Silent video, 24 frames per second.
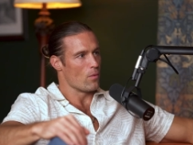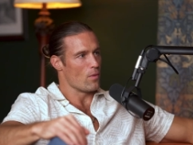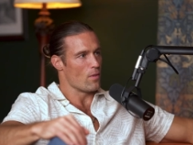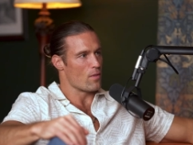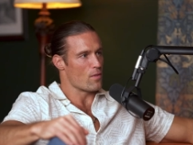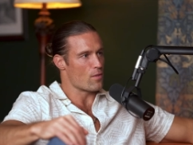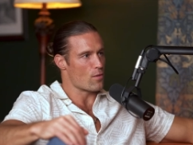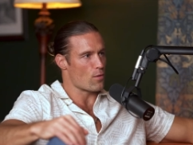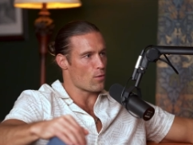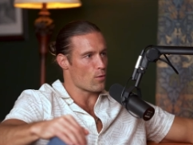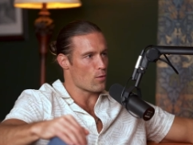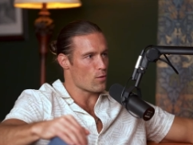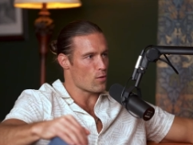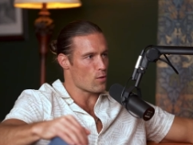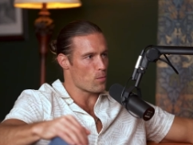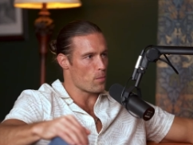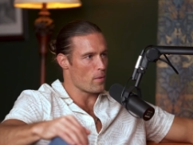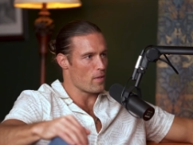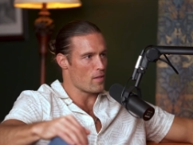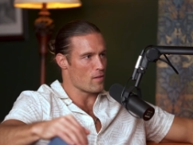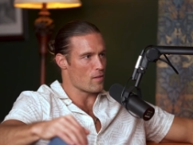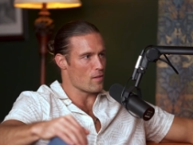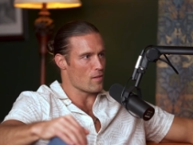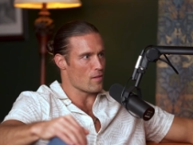at a tree, the search
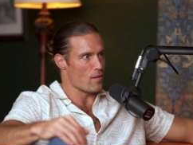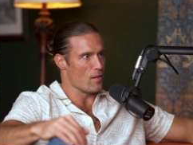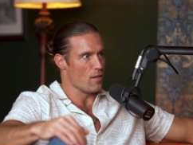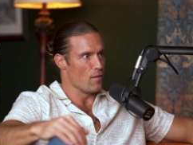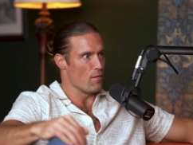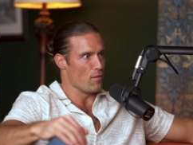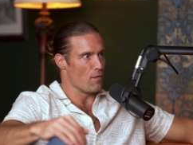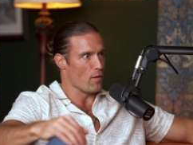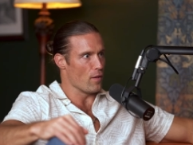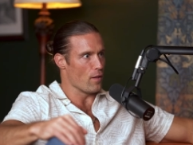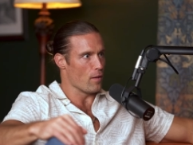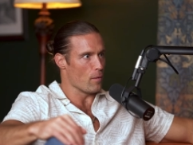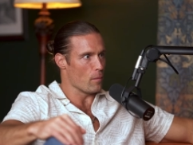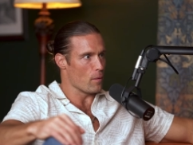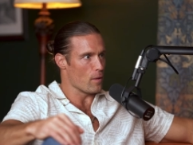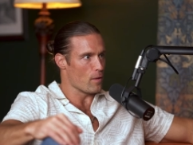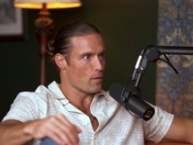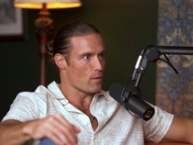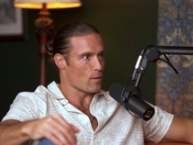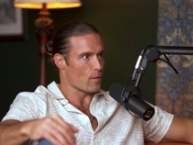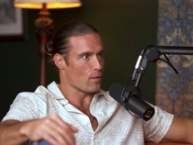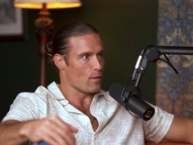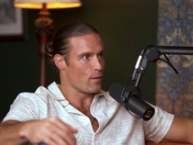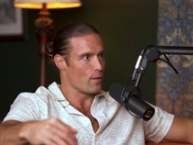space is infinite,
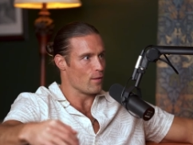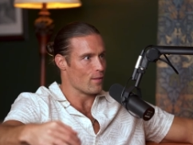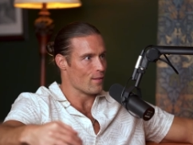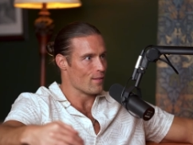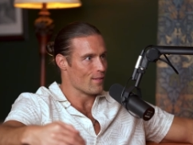basically.